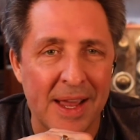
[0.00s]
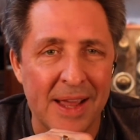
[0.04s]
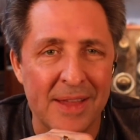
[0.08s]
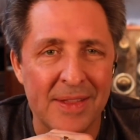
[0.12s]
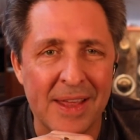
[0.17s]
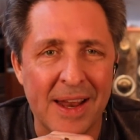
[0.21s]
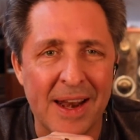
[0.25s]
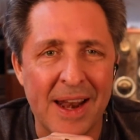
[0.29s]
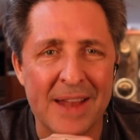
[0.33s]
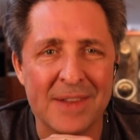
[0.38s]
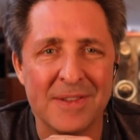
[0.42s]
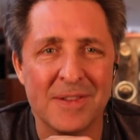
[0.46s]

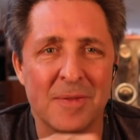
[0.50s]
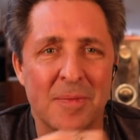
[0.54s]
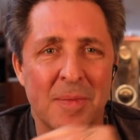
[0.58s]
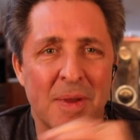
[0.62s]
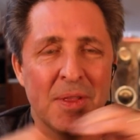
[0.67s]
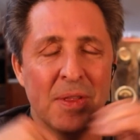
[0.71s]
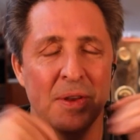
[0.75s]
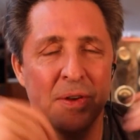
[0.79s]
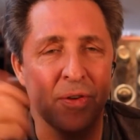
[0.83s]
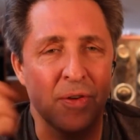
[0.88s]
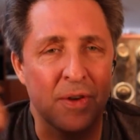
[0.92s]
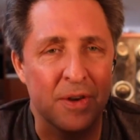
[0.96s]
And that hasn't
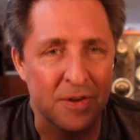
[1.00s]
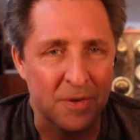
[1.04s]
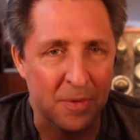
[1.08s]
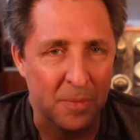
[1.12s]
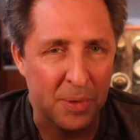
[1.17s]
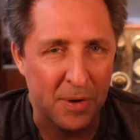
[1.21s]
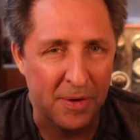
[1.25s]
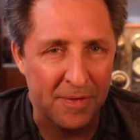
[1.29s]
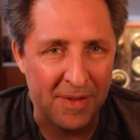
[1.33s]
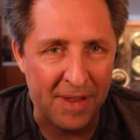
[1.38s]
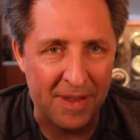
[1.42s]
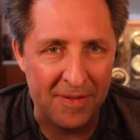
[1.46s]
been the
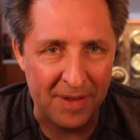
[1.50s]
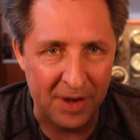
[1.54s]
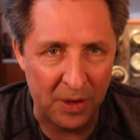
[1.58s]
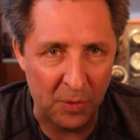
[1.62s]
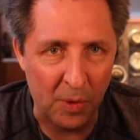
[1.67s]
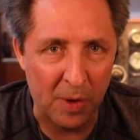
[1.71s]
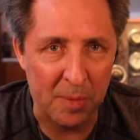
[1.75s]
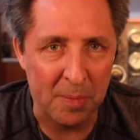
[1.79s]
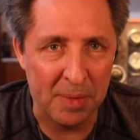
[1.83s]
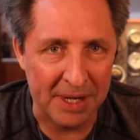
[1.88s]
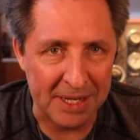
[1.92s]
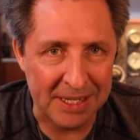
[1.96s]
traditional purvey of
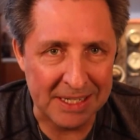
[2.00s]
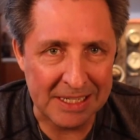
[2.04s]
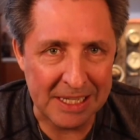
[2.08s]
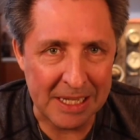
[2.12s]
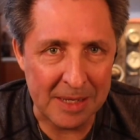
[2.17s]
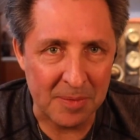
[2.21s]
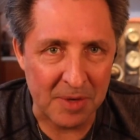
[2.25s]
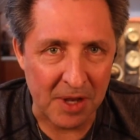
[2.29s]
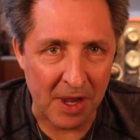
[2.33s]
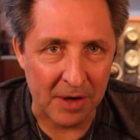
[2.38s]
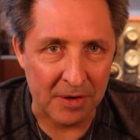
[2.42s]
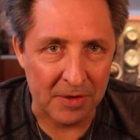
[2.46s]
anyone but a
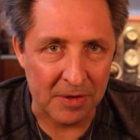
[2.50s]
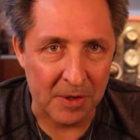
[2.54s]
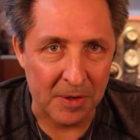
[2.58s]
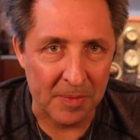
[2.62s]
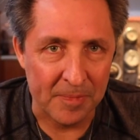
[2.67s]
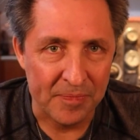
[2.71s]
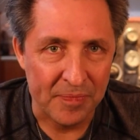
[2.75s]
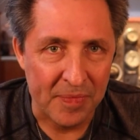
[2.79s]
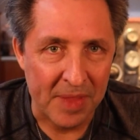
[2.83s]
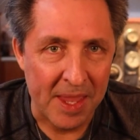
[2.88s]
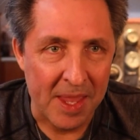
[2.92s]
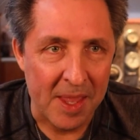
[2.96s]
sleep
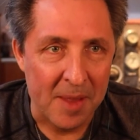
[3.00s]
doctor.